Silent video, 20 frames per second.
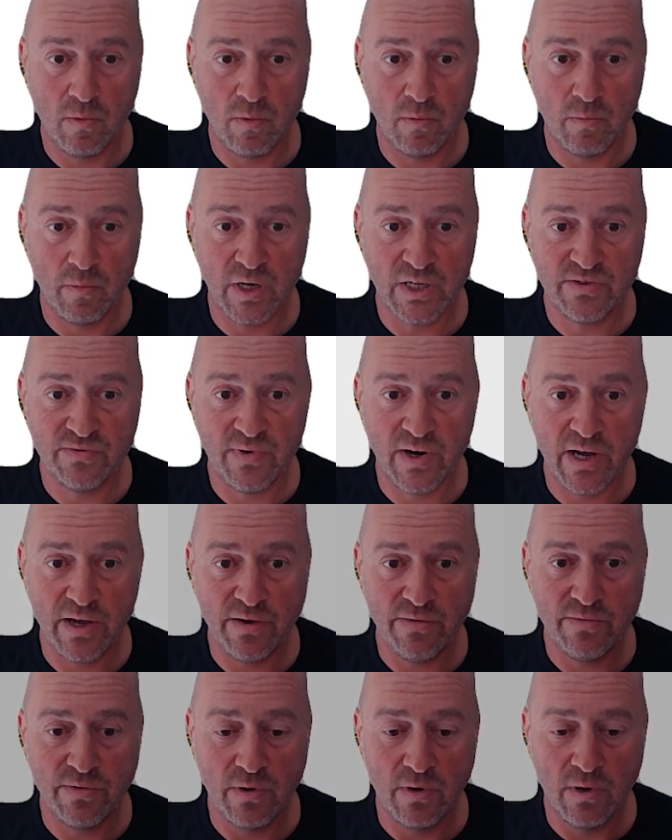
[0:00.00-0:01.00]
batch
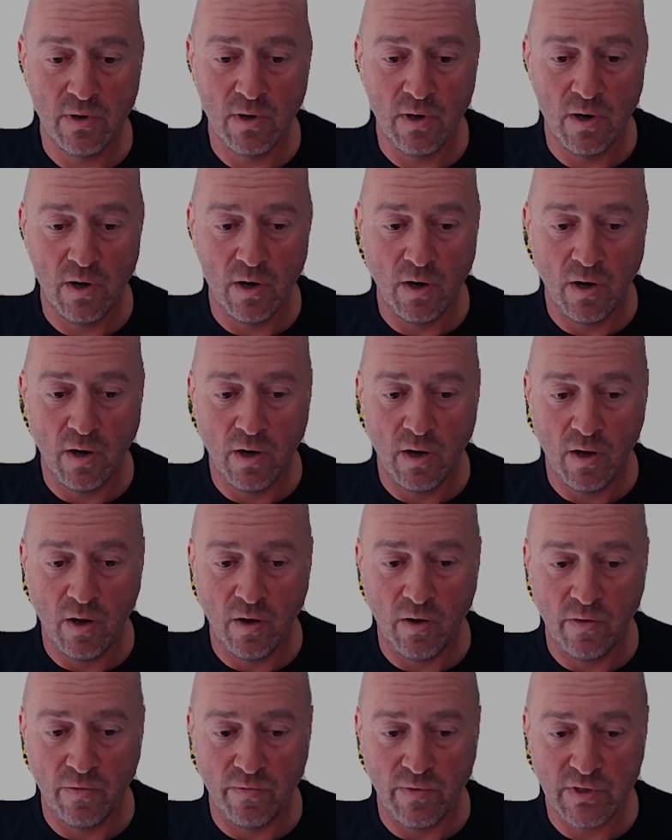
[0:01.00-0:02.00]
5.
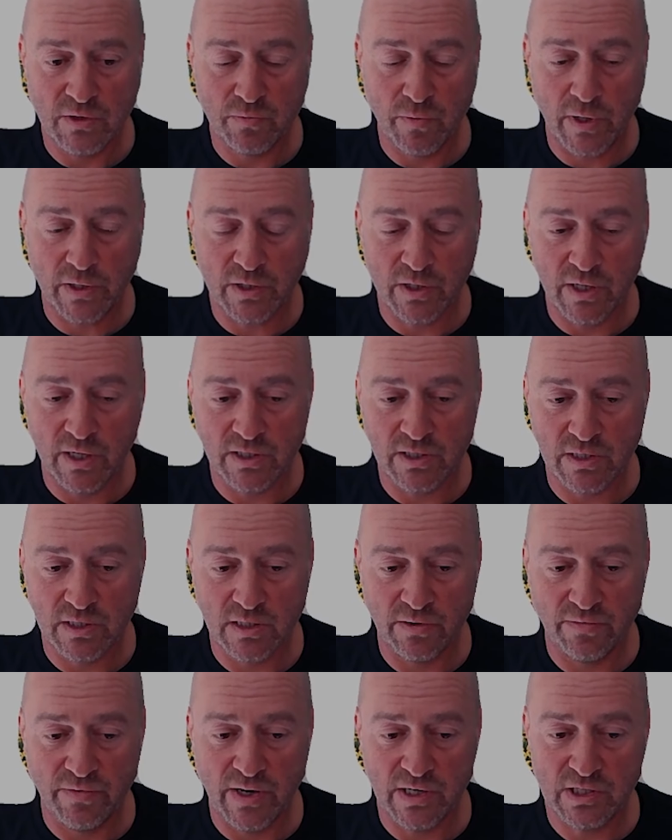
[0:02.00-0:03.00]
This one has
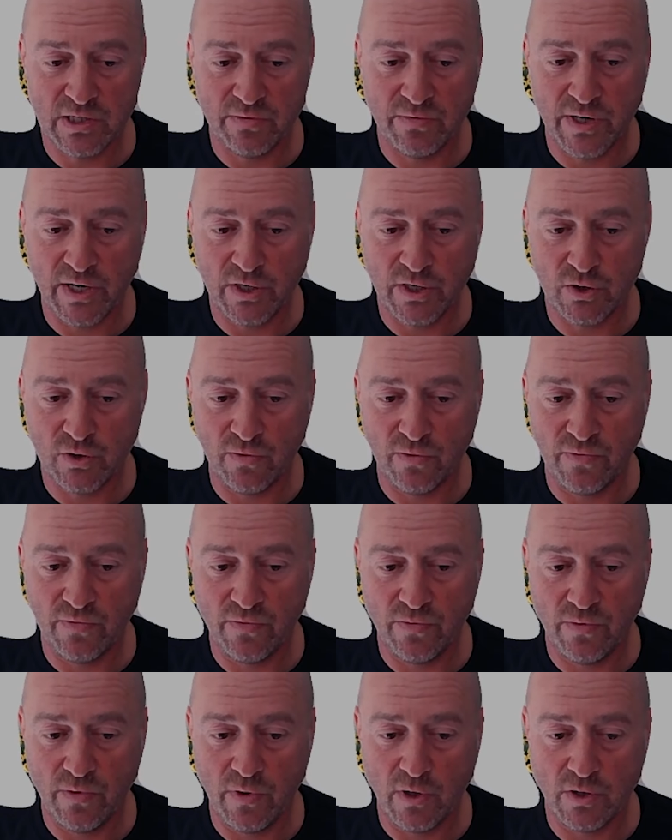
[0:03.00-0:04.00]
effective range of
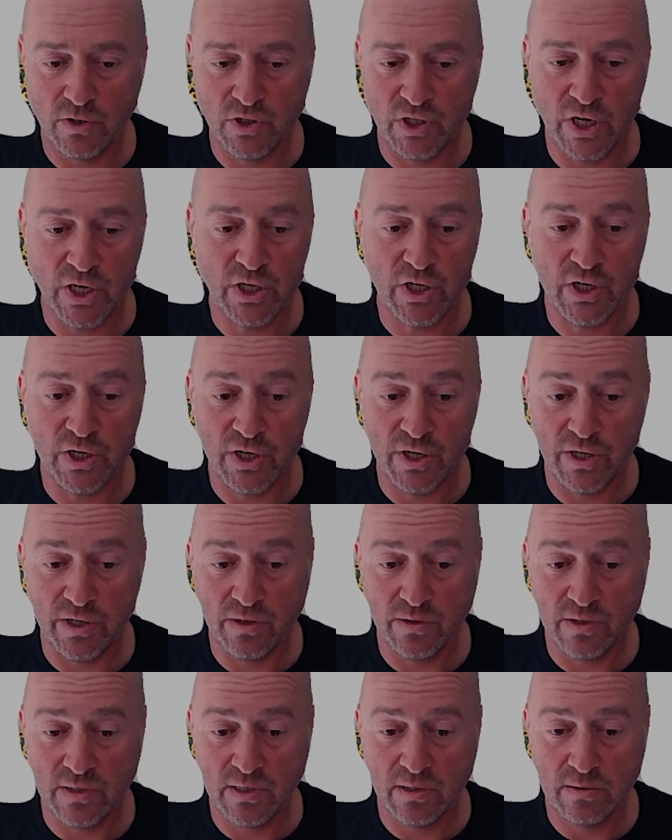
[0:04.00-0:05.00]

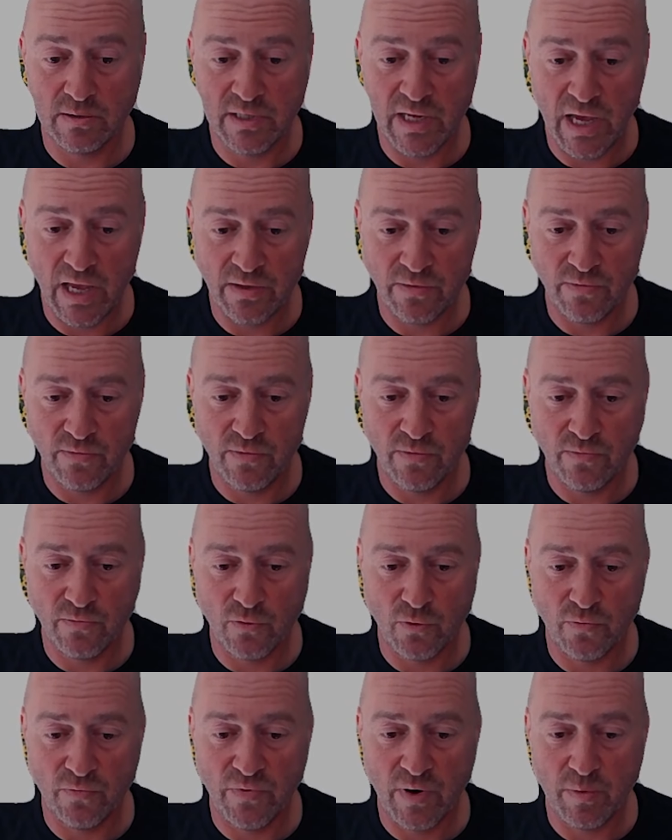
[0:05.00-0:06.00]
January 10th
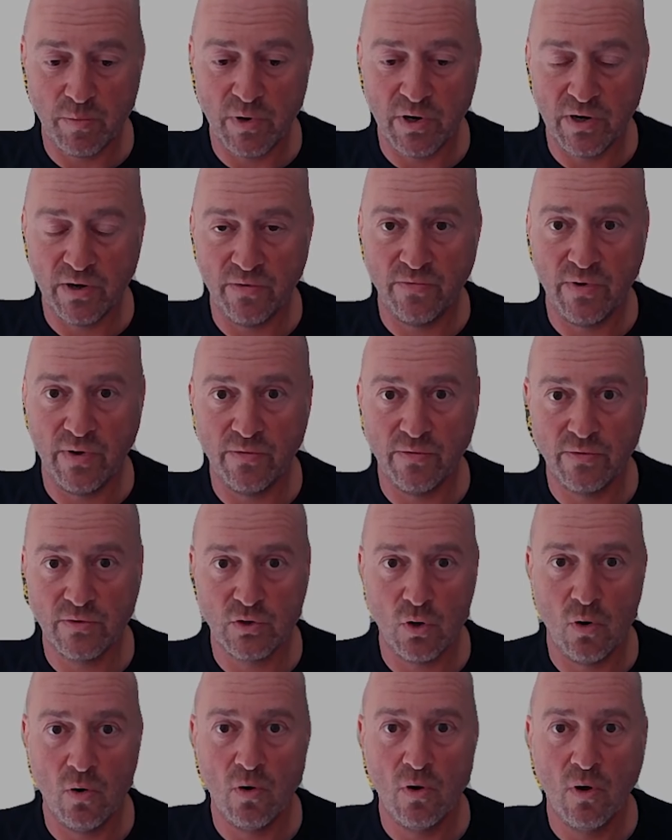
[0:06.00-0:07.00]
through February 5th.
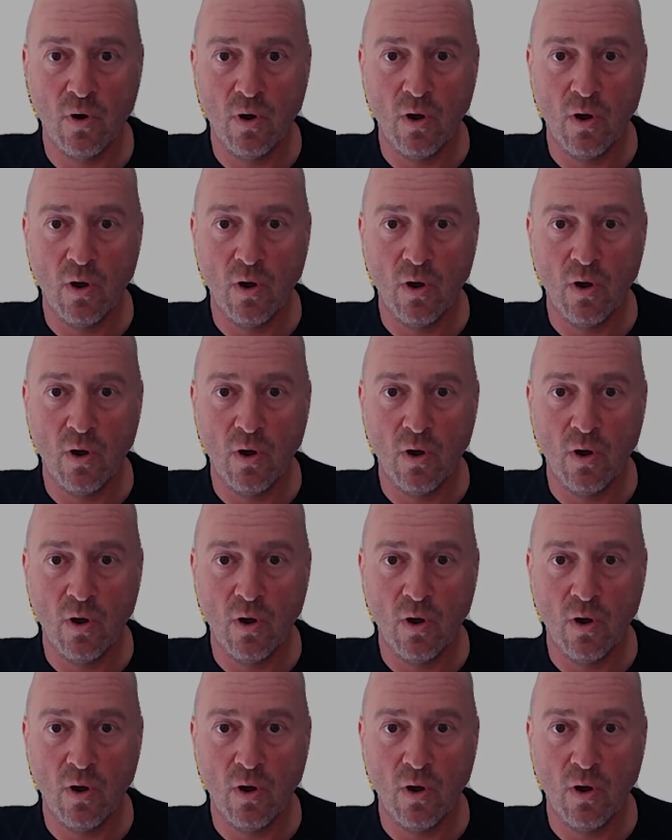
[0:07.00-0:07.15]
So